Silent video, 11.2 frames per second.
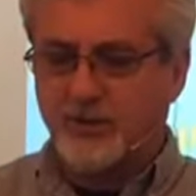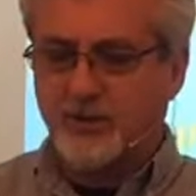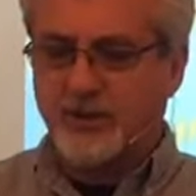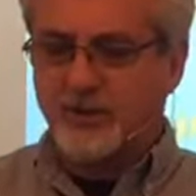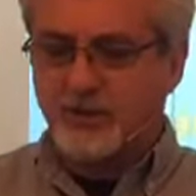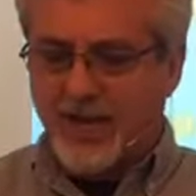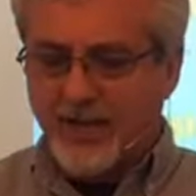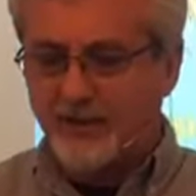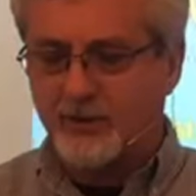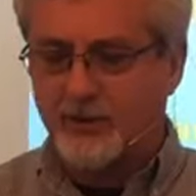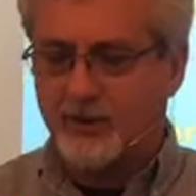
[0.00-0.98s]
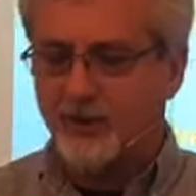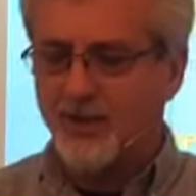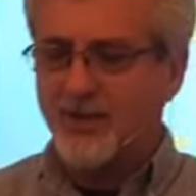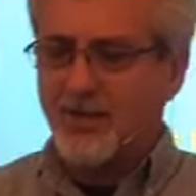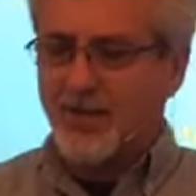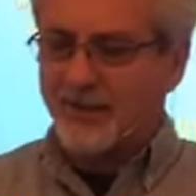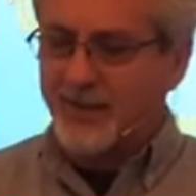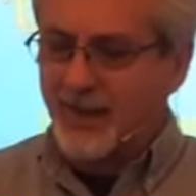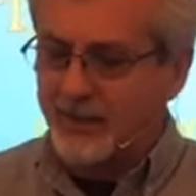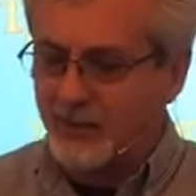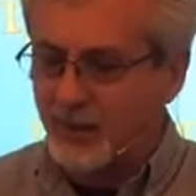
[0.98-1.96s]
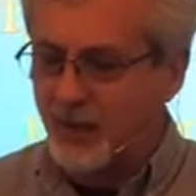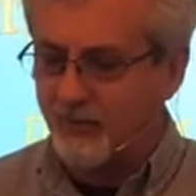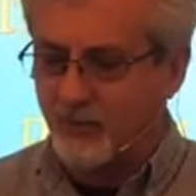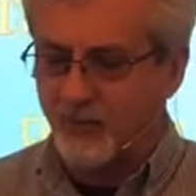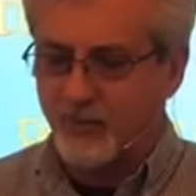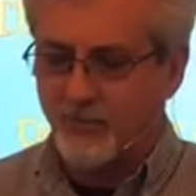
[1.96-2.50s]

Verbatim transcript: sees danger and takes cover,